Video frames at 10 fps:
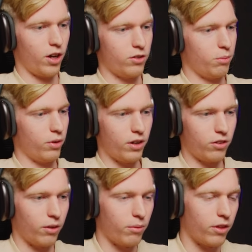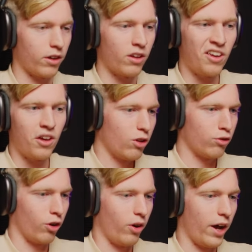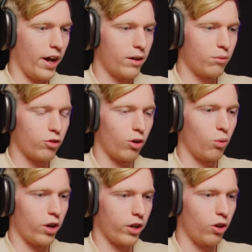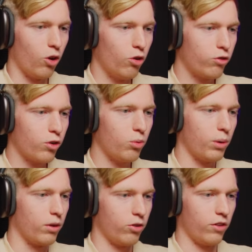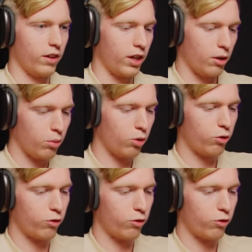contemplating something. So I had him start walking over. We were using the gimbal